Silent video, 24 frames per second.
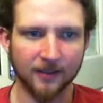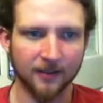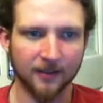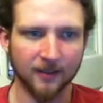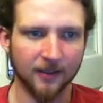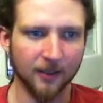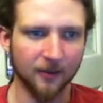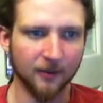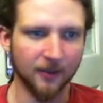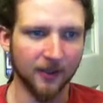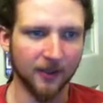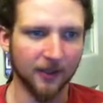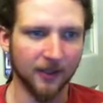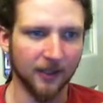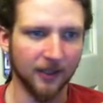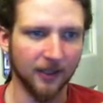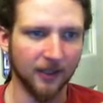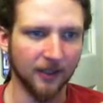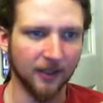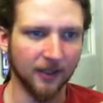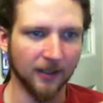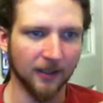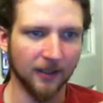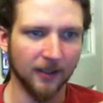So in
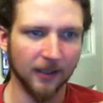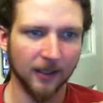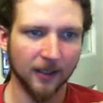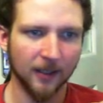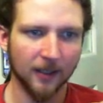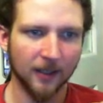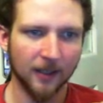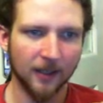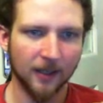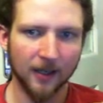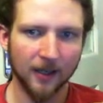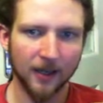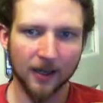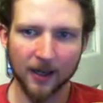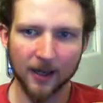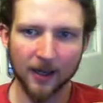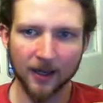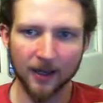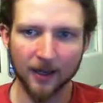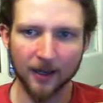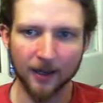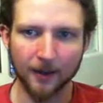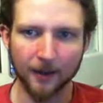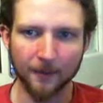the
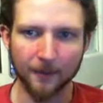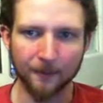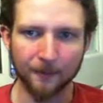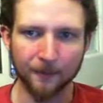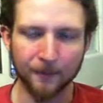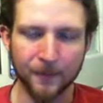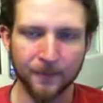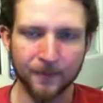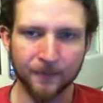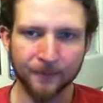um,